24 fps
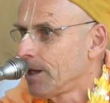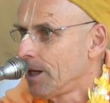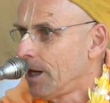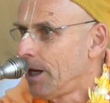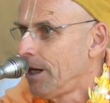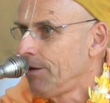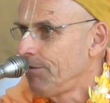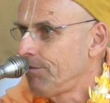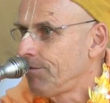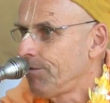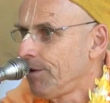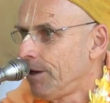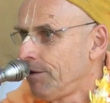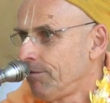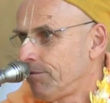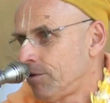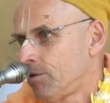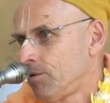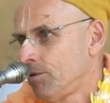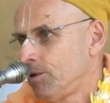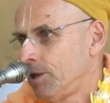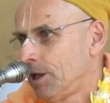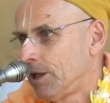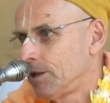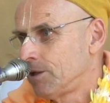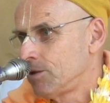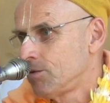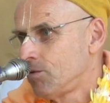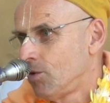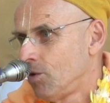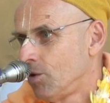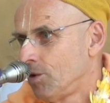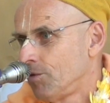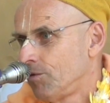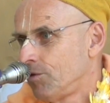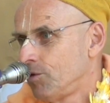I've told that
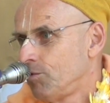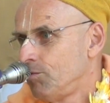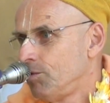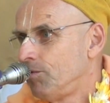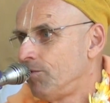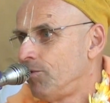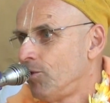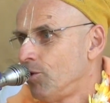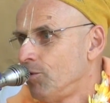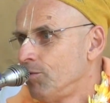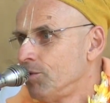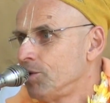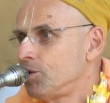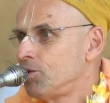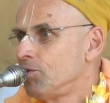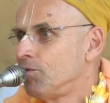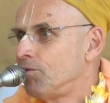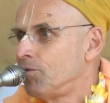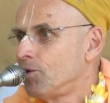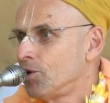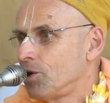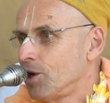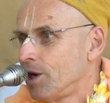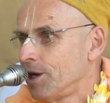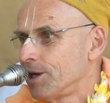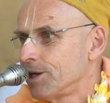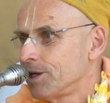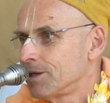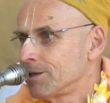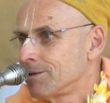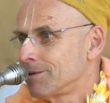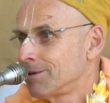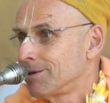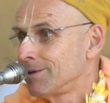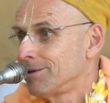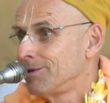to all of you before, but you forgot
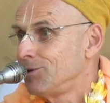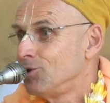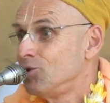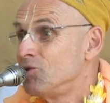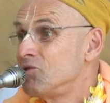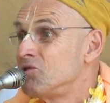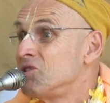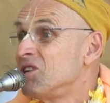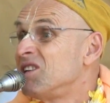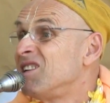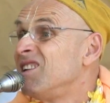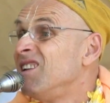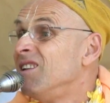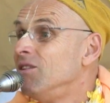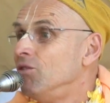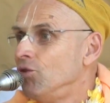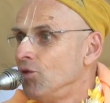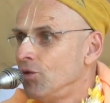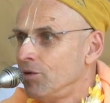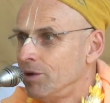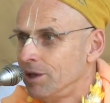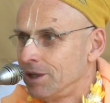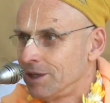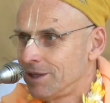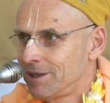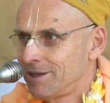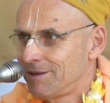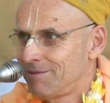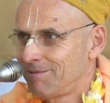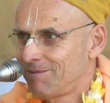it. You didn't do it.